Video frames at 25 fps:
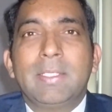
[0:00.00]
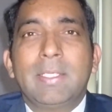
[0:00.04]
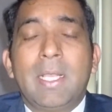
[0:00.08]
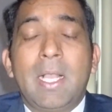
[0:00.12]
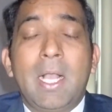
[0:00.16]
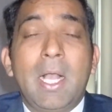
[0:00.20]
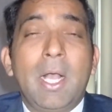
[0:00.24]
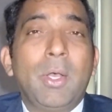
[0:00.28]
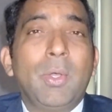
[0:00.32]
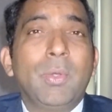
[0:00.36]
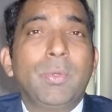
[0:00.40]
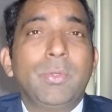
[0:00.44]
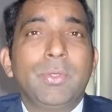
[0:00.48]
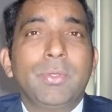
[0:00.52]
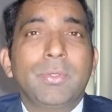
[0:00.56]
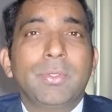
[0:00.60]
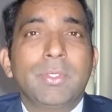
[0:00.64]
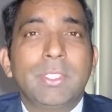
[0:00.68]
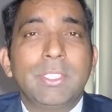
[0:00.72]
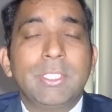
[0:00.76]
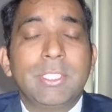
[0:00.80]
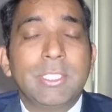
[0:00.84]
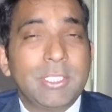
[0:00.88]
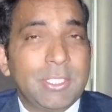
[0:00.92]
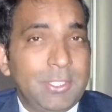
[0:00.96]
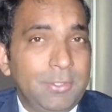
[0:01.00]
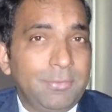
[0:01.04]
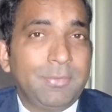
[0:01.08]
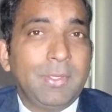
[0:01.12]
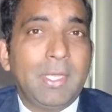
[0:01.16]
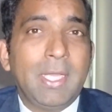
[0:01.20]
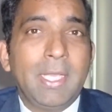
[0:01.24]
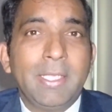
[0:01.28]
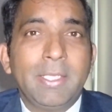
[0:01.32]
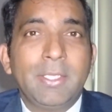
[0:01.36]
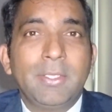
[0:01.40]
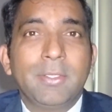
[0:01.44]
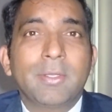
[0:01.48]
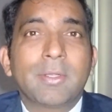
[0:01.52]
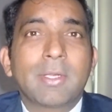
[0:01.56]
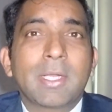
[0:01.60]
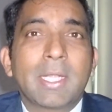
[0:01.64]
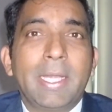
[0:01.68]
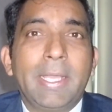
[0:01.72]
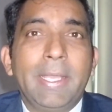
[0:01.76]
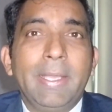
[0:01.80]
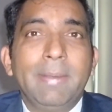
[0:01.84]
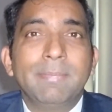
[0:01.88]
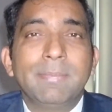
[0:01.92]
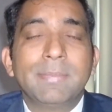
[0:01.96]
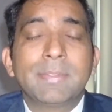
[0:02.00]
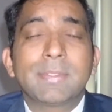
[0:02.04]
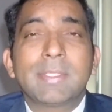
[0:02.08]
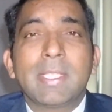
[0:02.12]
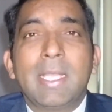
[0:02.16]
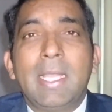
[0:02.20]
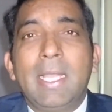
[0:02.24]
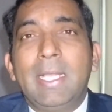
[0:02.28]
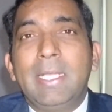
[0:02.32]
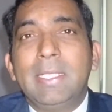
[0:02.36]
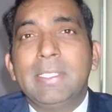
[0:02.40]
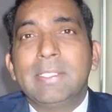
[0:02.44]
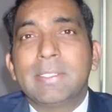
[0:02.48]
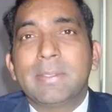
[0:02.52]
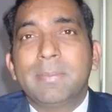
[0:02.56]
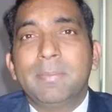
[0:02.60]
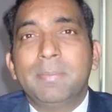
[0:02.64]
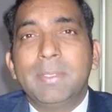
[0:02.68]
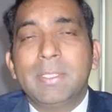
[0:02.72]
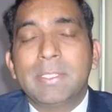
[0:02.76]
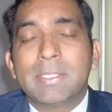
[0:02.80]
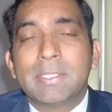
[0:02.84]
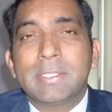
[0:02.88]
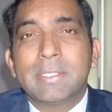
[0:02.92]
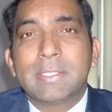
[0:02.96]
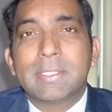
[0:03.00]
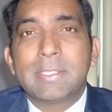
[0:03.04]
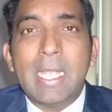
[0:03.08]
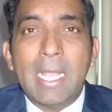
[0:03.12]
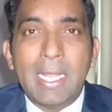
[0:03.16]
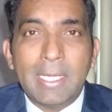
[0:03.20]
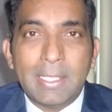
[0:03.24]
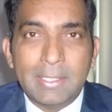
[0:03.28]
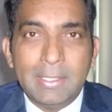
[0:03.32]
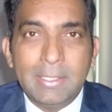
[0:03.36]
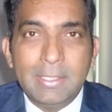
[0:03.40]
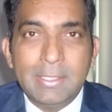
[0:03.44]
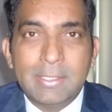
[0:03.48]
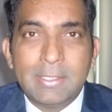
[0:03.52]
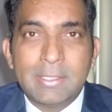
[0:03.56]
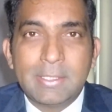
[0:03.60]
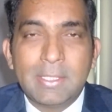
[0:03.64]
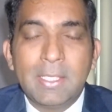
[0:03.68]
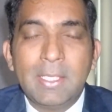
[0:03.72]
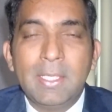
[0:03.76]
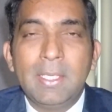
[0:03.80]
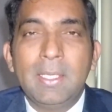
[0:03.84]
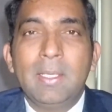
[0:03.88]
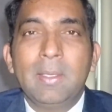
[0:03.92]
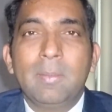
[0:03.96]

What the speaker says: how you're justifying your claims as a business analyst